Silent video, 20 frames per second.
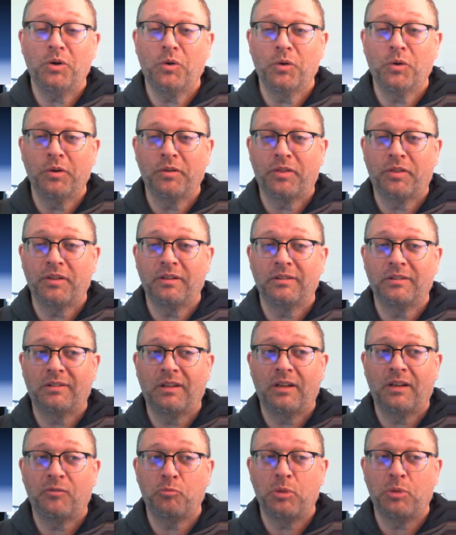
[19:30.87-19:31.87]
or things
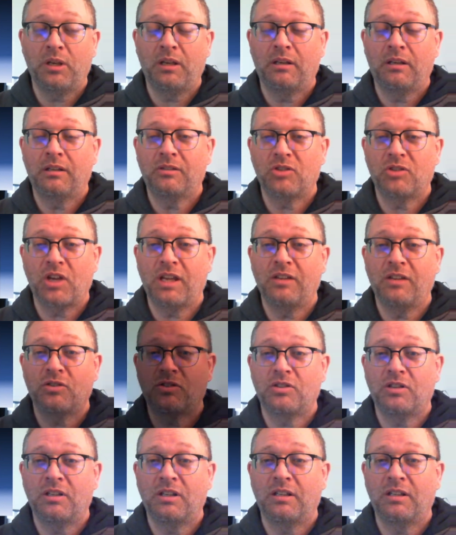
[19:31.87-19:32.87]
that have been
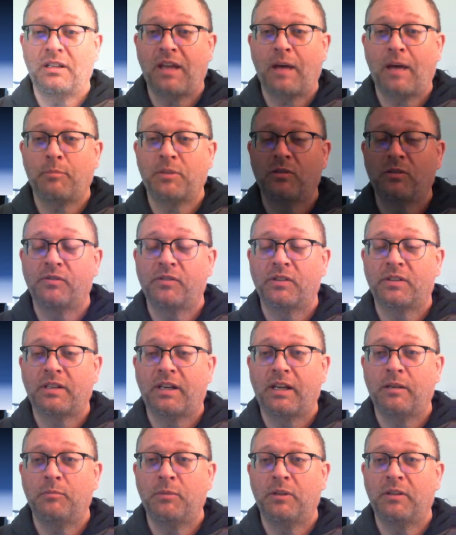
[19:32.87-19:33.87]
changed and adapted over
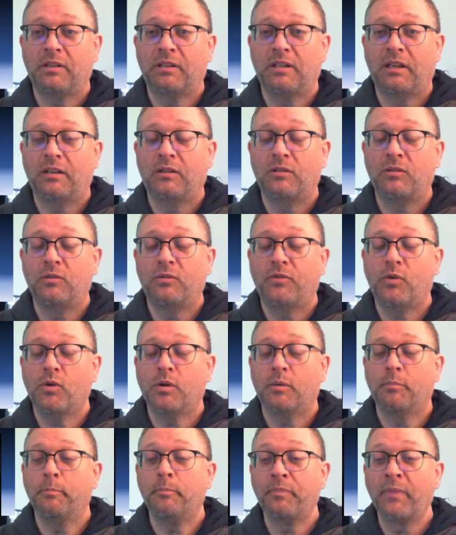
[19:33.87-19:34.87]
time and taken new
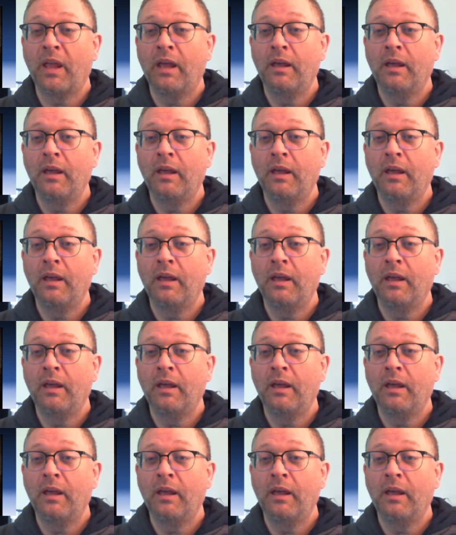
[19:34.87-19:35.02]
form.